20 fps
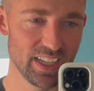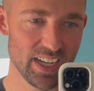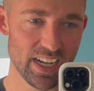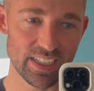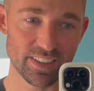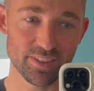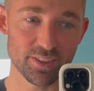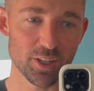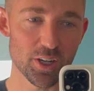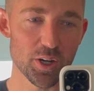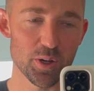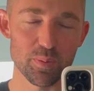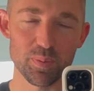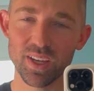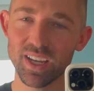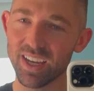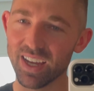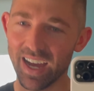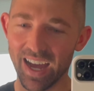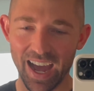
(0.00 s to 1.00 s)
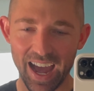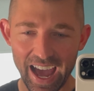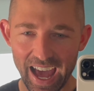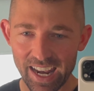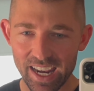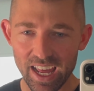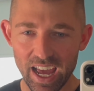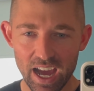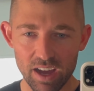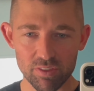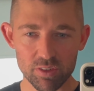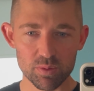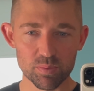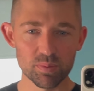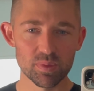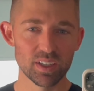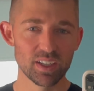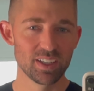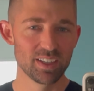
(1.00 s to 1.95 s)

I saw them. I had to have them.